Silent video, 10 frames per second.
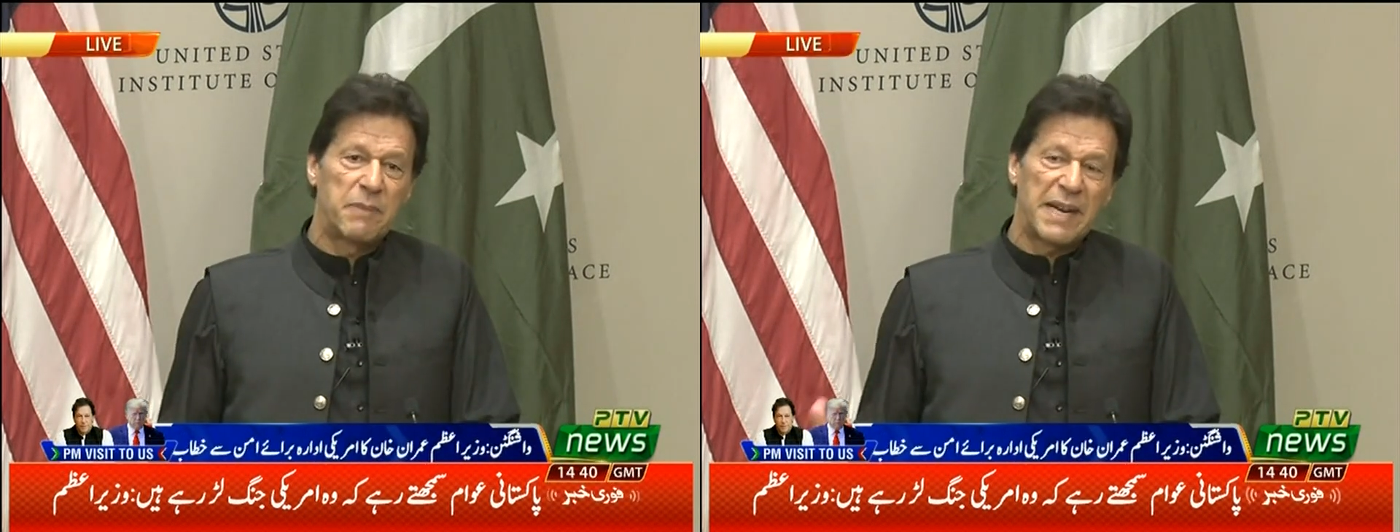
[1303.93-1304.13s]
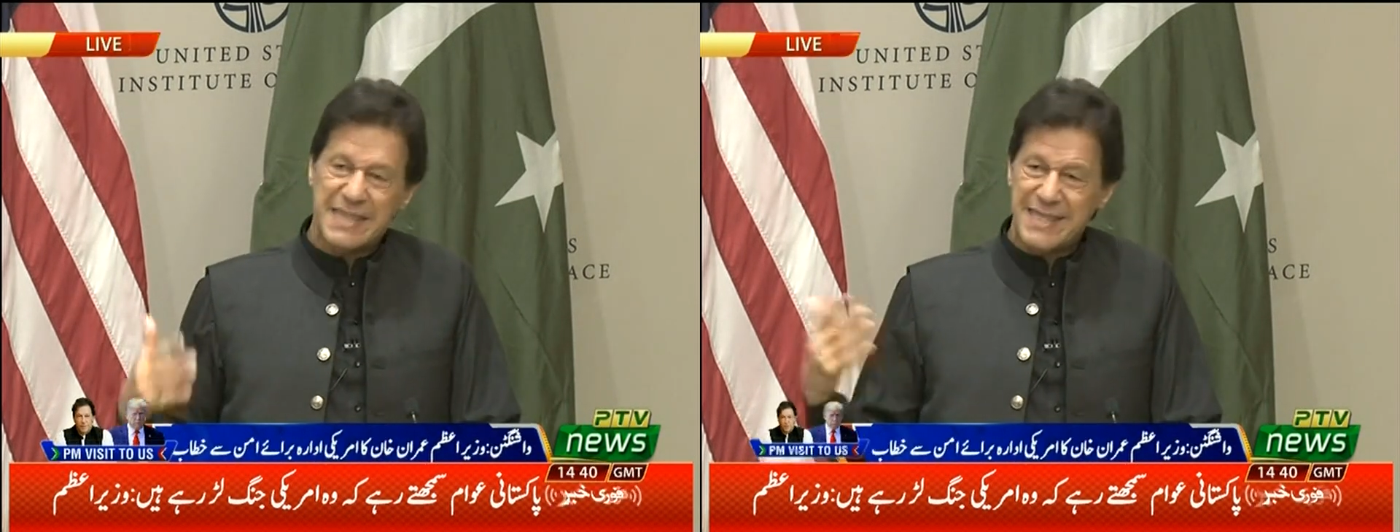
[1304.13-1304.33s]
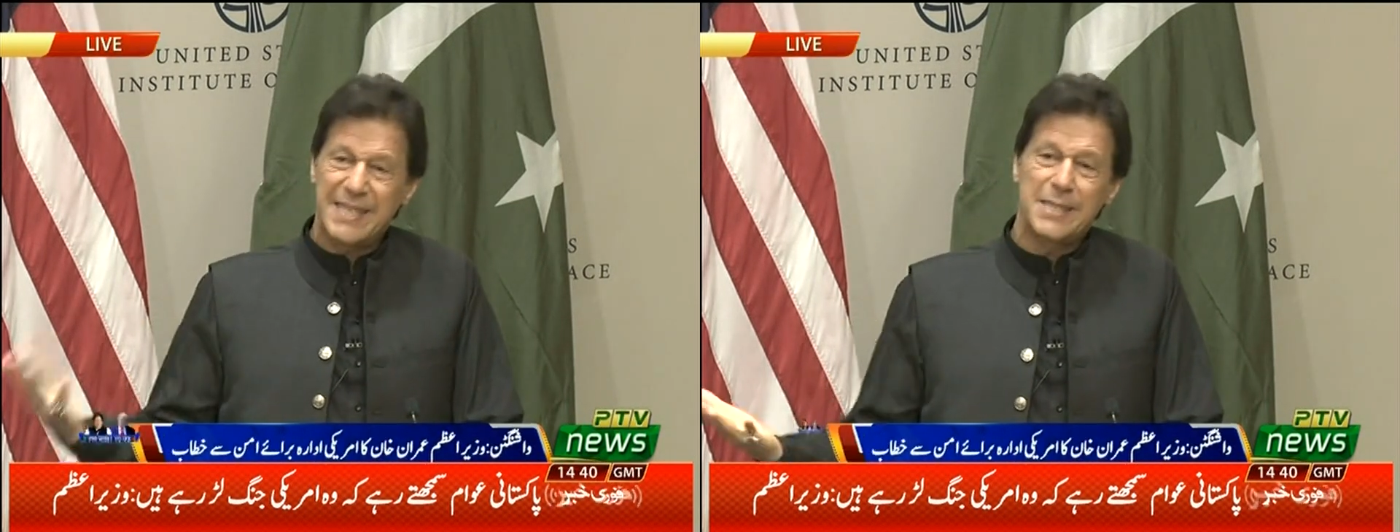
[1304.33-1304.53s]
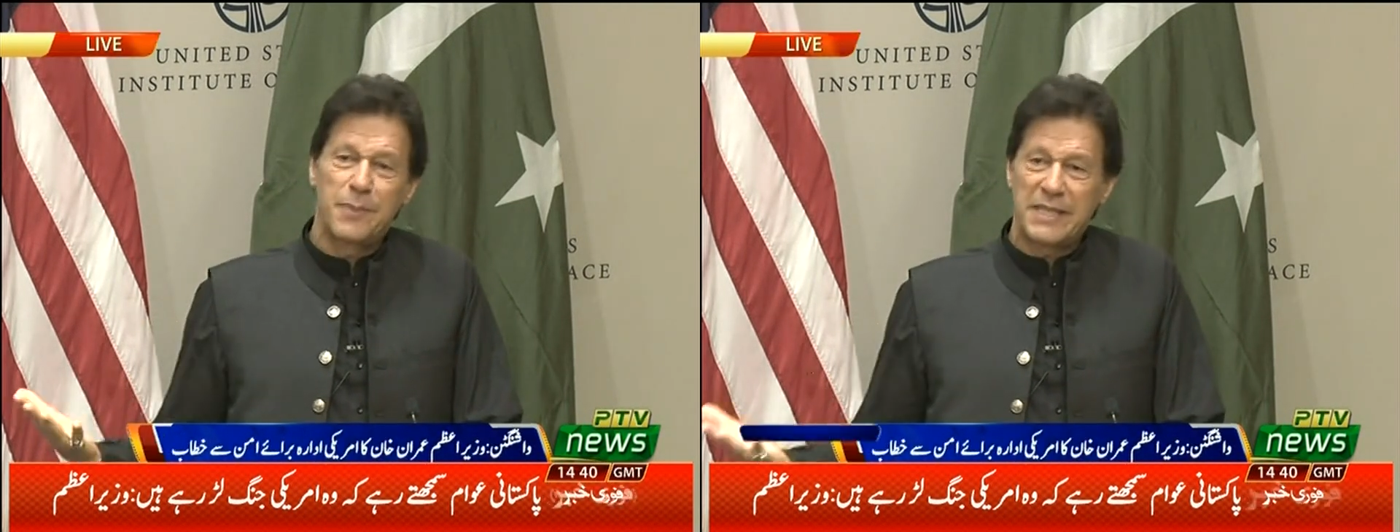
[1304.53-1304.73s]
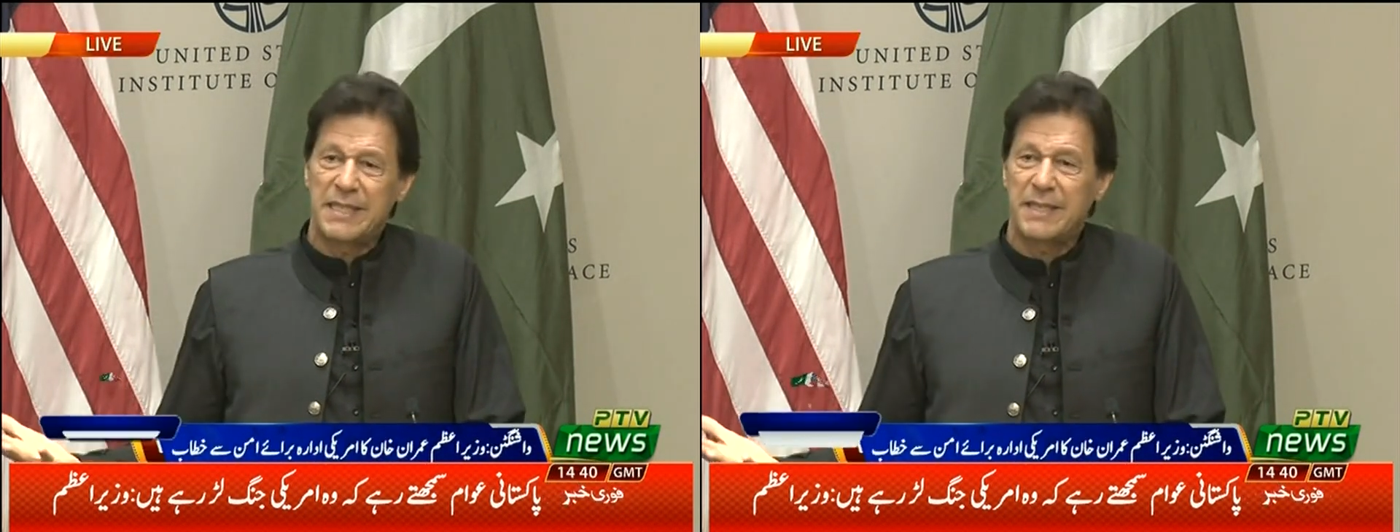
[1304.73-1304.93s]
Pakistan is
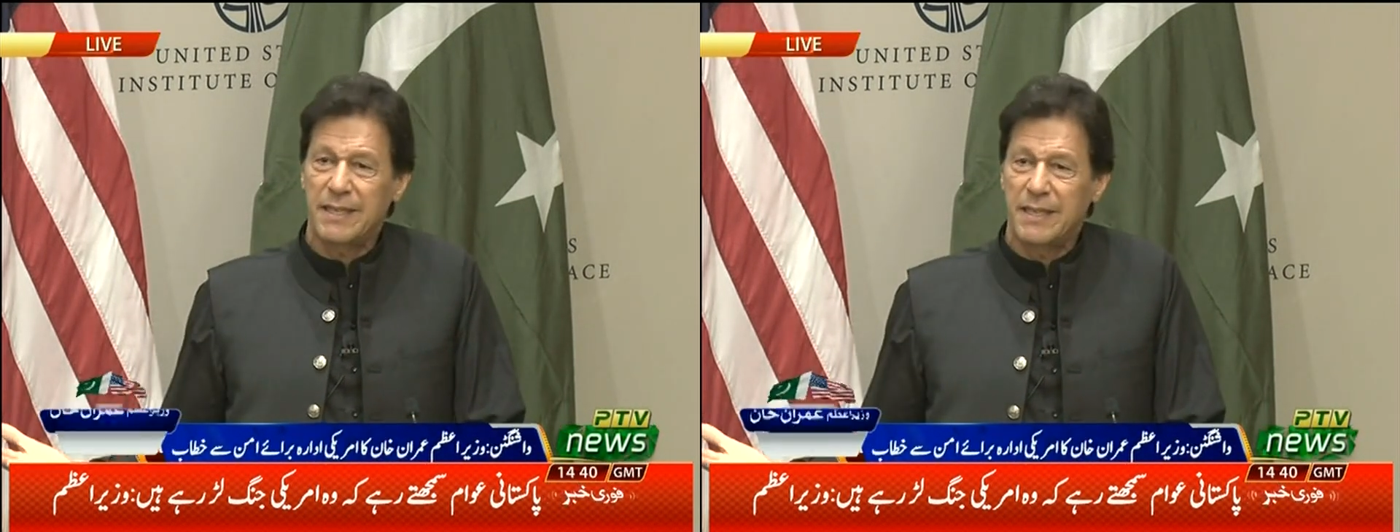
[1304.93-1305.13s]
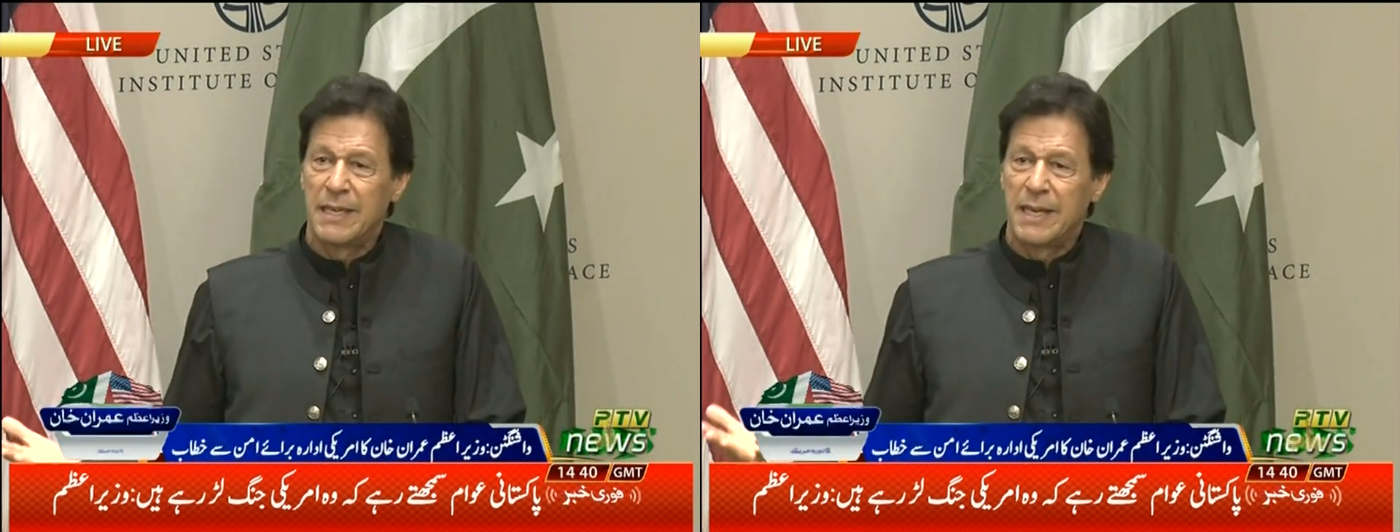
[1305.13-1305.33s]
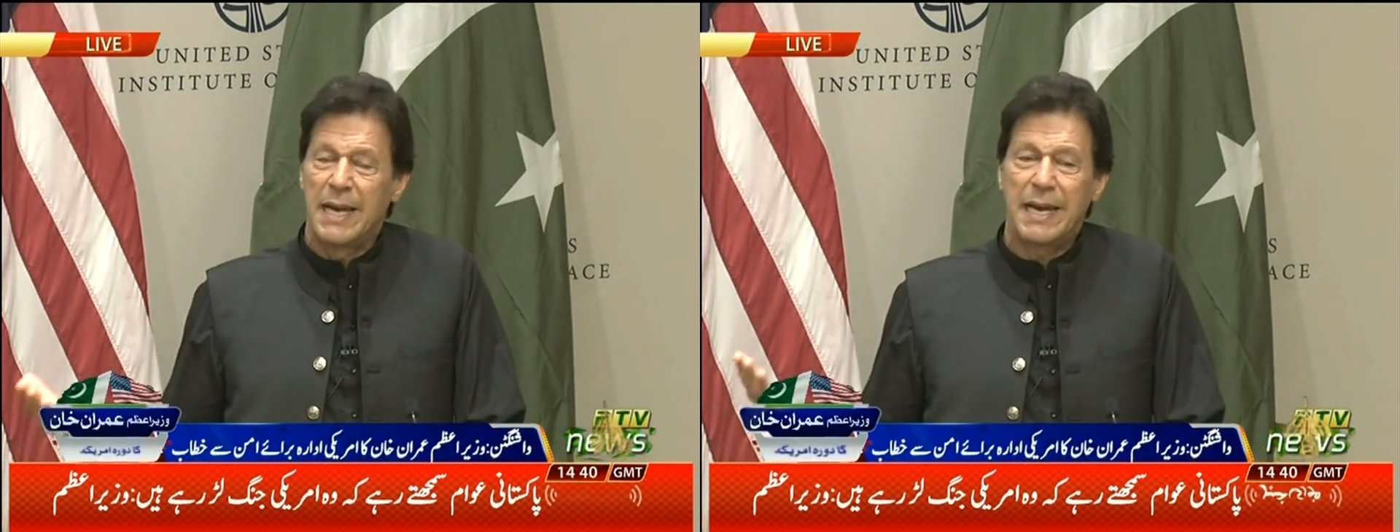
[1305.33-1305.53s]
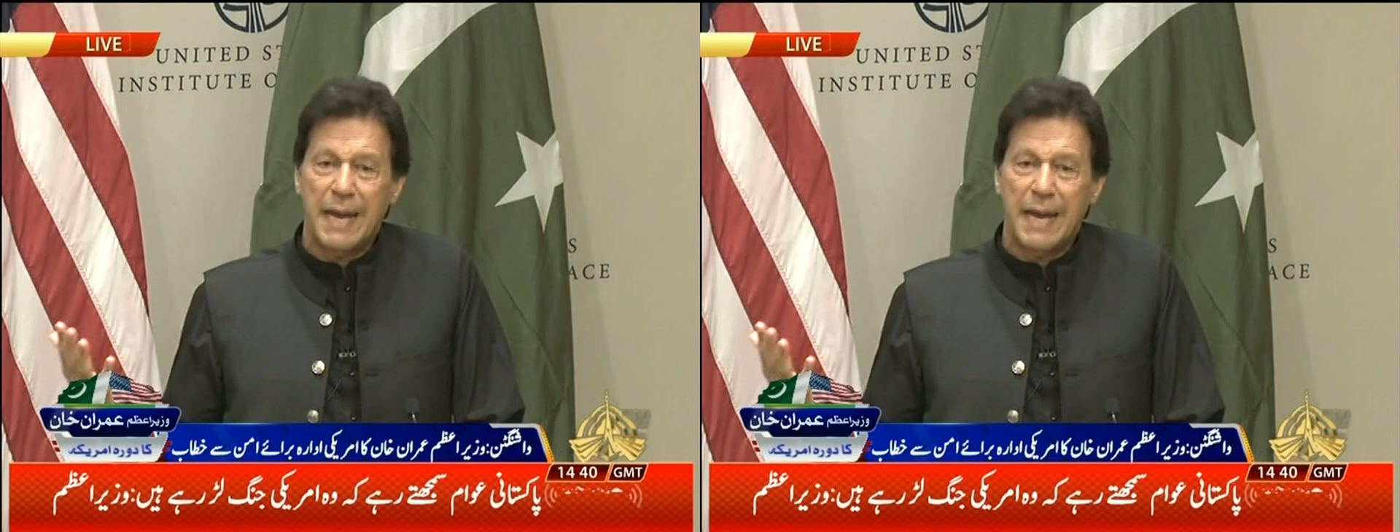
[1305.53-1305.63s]
basically an